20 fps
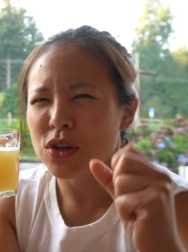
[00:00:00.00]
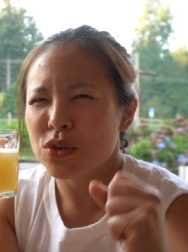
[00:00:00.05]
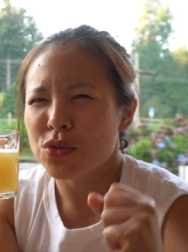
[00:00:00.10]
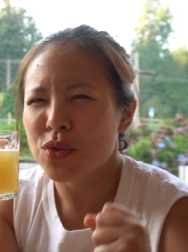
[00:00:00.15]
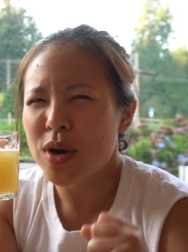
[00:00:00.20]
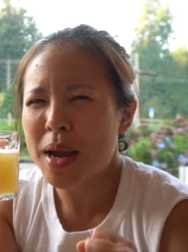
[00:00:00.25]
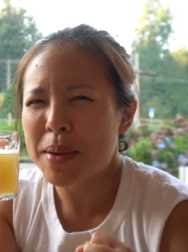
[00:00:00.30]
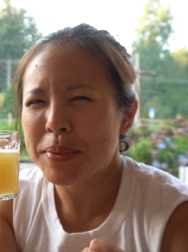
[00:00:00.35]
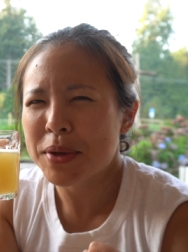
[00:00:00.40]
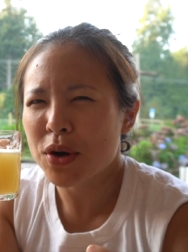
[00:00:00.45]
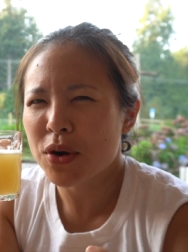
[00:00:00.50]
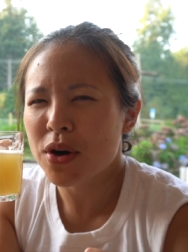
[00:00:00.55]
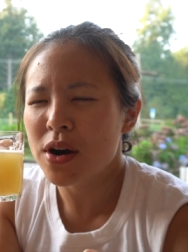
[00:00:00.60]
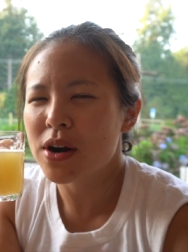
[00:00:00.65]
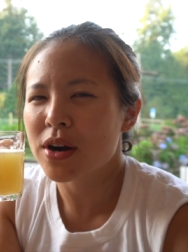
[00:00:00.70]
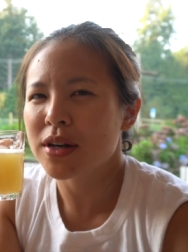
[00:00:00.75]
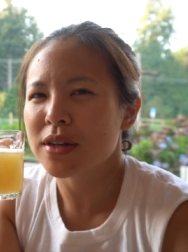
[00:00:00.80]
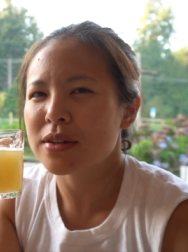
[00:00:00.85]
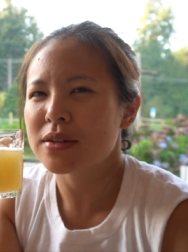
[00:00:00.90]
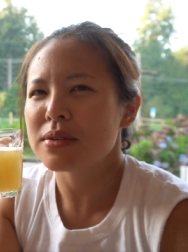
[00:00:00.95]
grab your
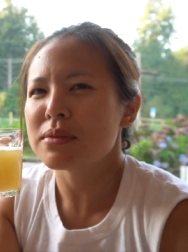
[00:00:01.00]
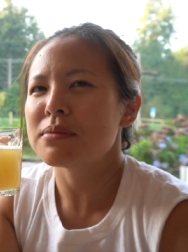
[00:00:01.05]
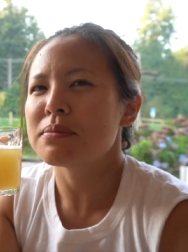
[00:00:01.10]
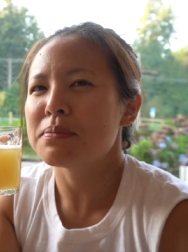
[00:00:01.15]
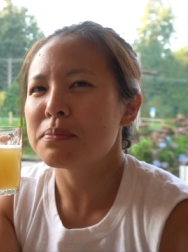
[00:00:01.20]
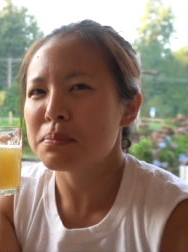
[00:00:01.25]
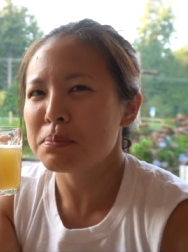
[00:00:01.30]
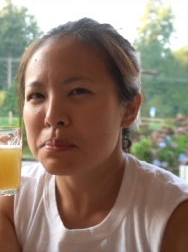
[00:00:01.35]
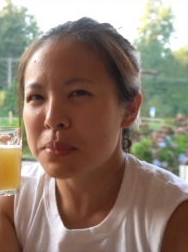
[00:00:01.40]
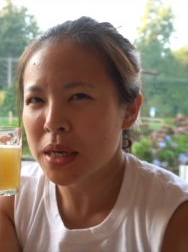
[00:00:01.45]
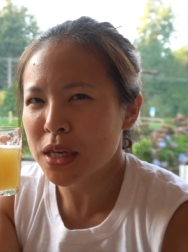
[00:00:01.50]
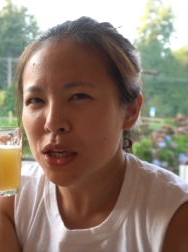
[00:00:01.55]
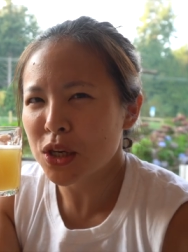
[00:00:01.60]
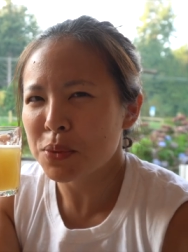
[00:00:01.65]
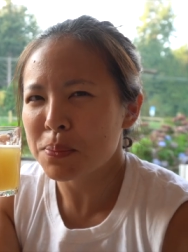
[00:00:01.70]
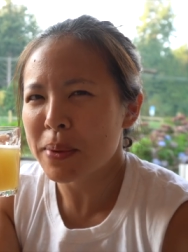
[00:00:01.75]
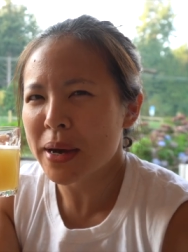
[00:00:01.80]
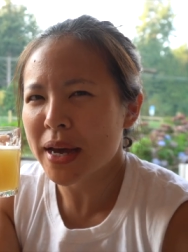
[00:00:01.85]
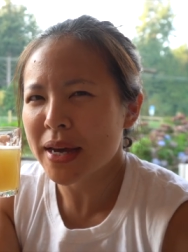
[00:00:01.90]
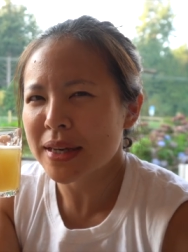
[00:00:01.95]
heart, make
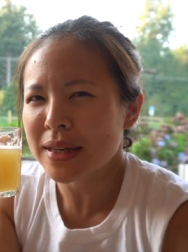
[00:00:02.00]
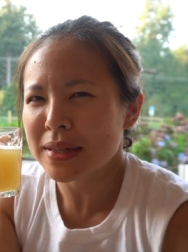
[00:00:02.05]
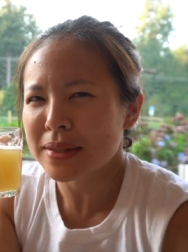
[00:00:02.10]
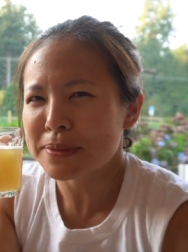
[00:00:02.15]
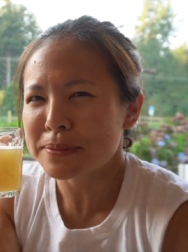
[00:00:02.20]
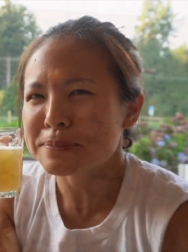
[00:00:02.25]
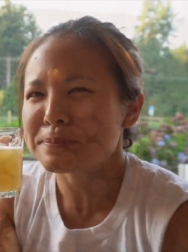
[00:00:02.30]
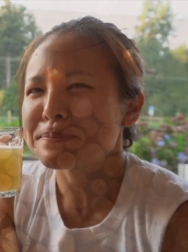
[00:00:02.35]
you buy it.